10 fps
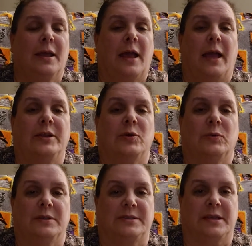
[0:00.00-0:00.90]
I don't
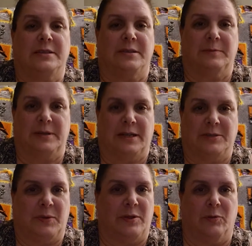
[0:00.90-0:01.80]
want to say it's going to be
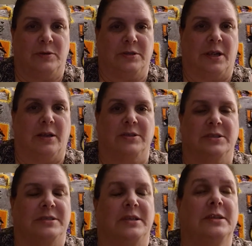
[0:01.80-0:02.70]
nice weather, which I
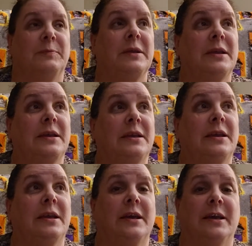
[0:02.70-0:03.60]
just did,
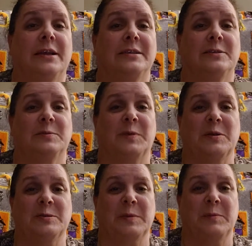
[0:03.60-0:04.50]
because it was
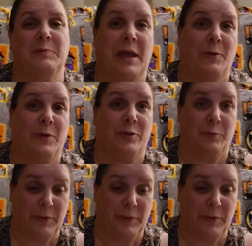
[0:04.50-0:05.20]
supposed to be bad weather.